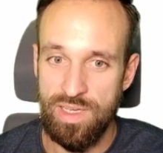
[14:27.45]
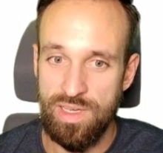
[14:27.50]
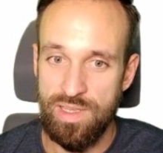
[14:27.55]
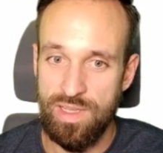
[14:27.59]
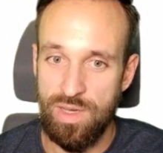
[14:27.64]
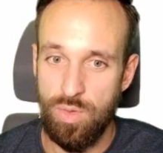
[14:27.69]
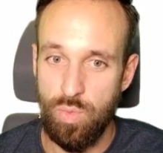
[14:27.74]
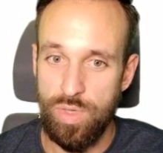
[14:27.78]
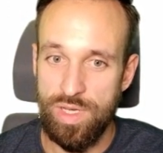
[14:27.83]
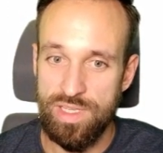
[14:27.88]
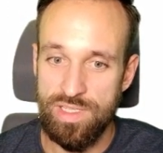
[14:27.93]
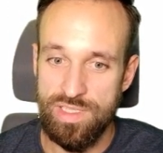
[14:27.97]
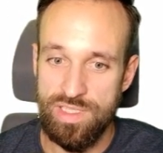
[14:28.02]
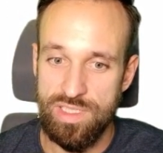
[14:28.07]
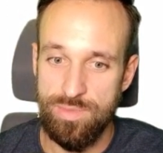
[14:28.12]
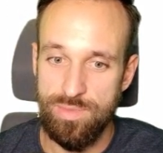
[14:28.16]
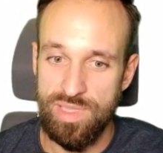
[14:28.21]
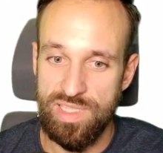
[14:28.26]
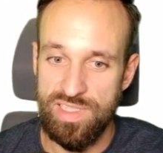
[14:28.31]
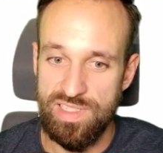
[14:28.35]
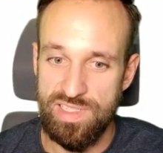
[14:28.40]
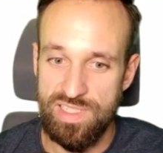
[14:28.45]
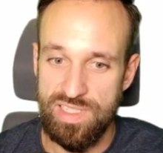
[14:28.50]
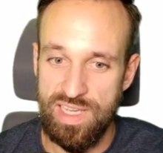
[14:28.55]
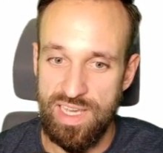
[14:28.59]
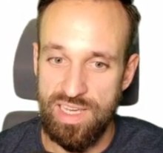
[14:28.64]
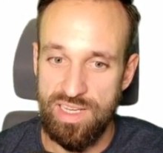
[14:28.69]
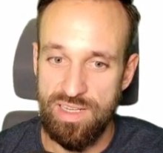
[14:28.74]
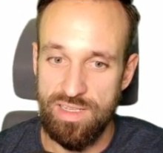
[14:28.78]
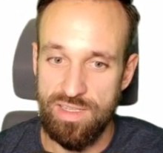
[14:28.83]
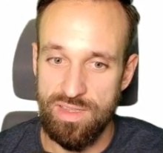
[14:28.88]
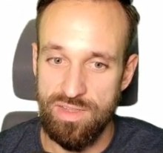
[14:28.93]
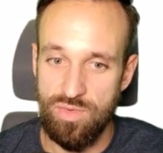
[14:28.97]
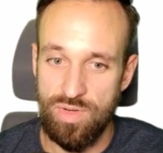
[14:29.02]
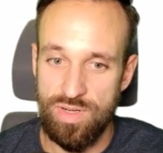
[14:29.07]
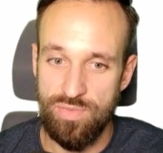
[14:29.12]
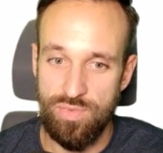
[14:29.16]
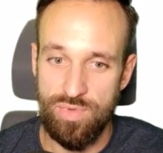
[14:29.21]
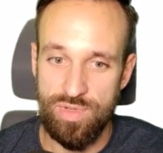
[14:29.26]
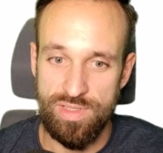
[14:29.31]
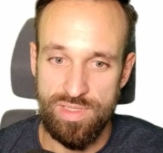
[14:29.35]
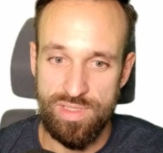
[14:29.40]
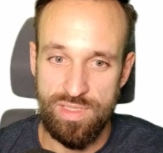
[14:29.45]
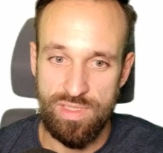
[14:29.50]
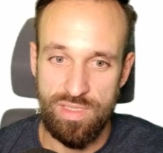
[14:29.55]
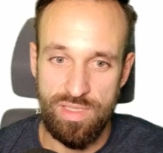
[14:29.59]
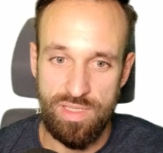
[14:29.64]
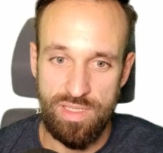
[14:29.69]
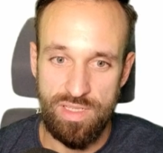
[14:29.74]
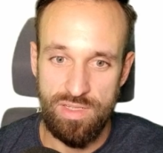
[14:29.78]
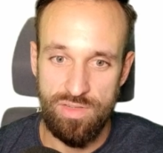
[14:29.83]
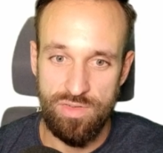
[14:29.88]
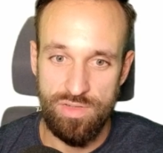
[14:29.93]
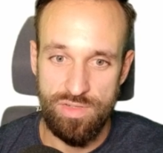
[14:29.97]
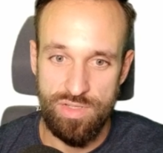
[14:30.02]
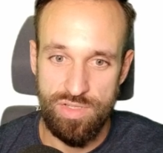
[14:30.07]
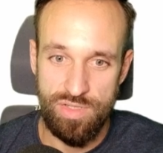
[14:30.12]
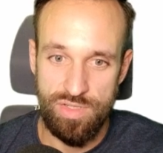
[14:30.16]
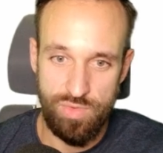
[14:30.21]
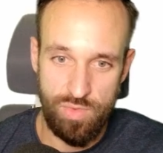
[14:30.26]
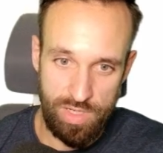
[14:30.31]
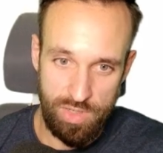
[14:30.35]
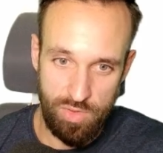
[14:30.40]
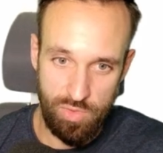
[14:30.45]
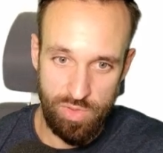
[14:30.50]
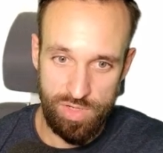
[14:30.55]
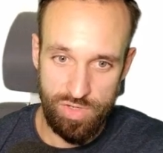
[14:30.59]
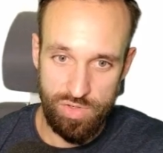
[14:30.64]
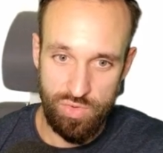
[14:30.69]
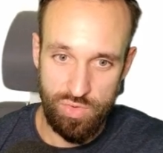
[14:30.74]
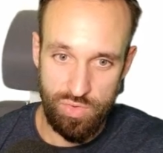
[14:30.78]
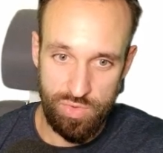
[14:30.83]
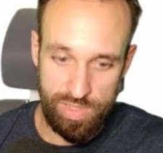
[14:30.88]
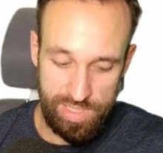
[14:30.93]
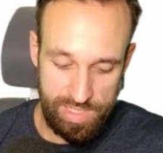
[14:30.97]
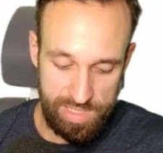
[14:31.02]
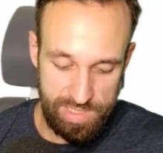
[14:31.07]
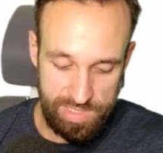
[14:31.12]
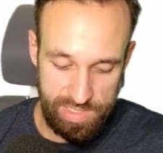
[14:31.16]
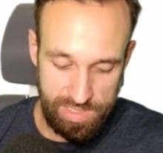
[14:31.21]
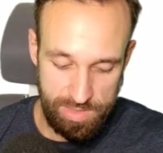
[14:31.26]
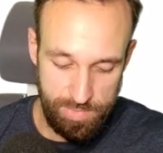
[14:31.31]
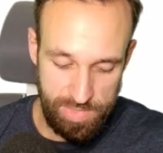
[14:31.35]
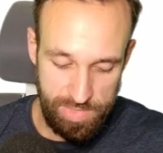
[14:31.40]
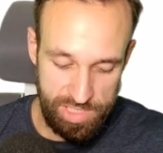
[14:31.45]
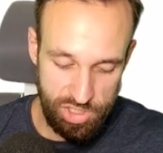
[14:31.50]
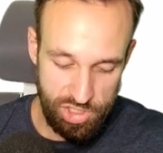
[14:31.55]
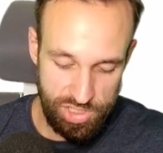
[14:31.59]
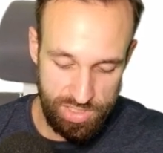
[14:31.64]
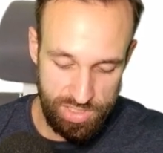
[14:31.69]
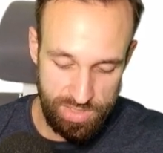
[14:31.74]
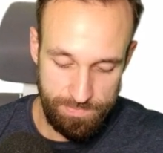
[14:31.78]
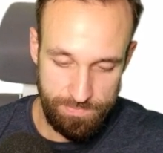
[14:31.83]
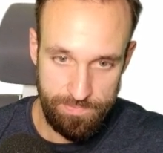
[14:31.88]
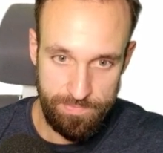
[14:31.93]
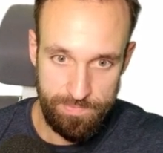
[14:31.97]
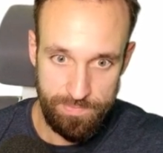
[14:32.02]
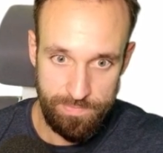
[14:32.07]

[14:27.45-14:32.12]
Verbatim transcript: And then we can simply assign the reference here to our create animation